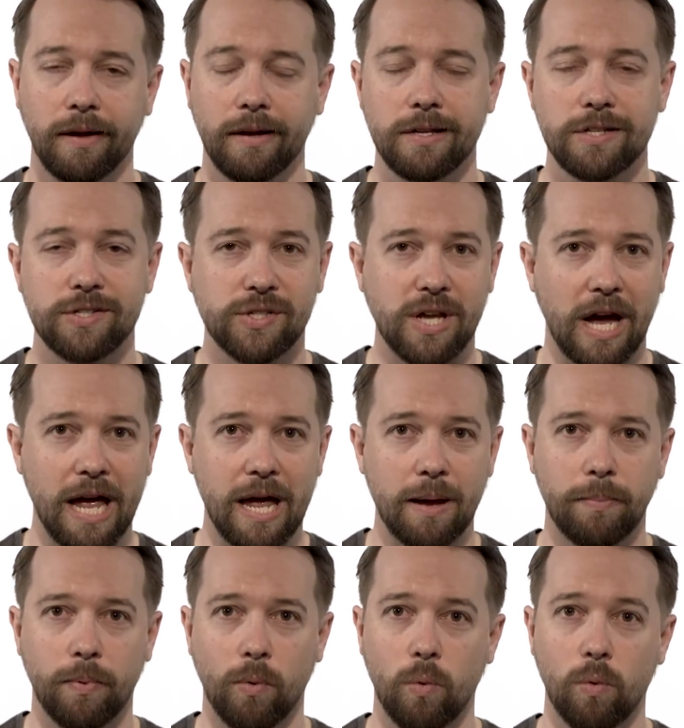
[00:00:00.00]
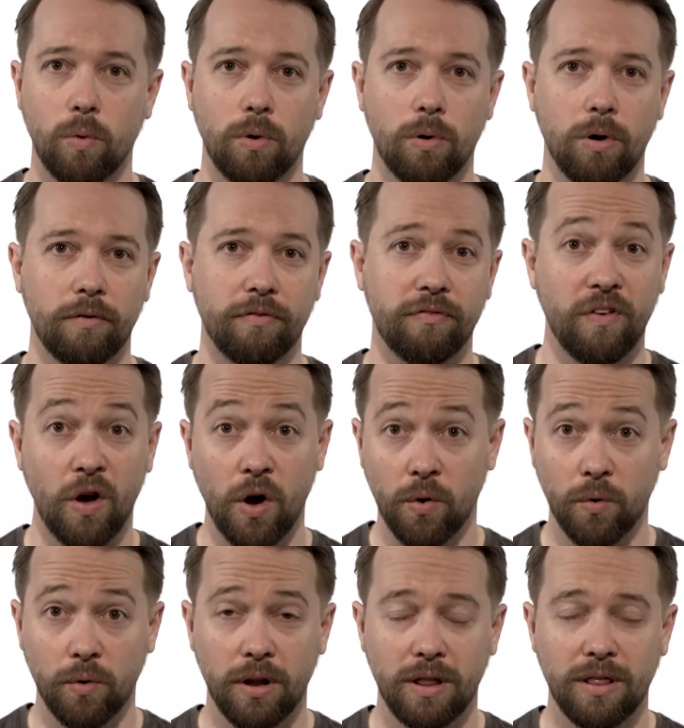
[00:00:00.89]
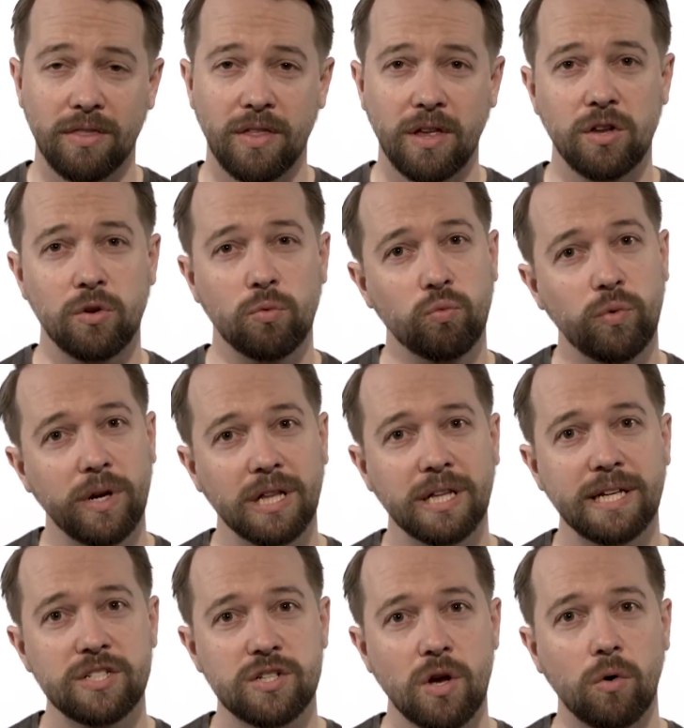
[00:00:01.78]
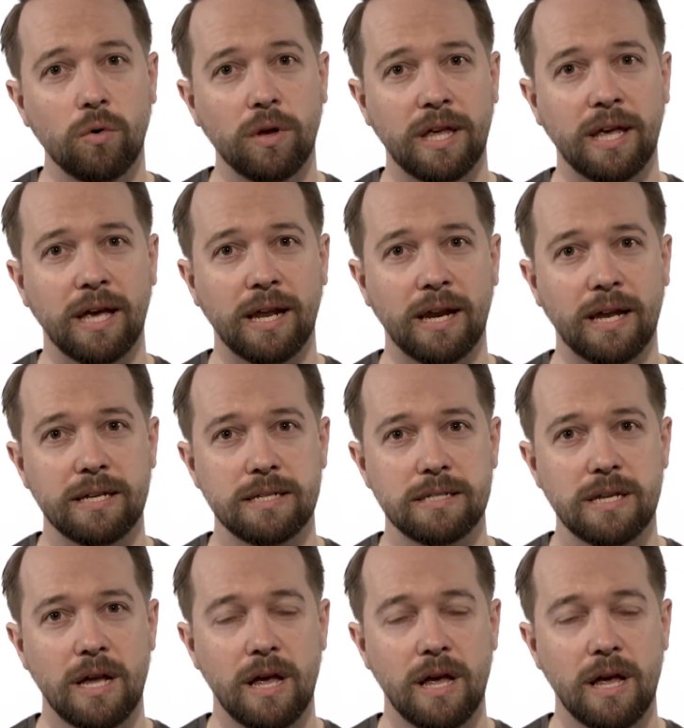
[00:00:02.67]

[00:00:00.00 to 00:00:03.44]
Skype or phone, that you really don't get as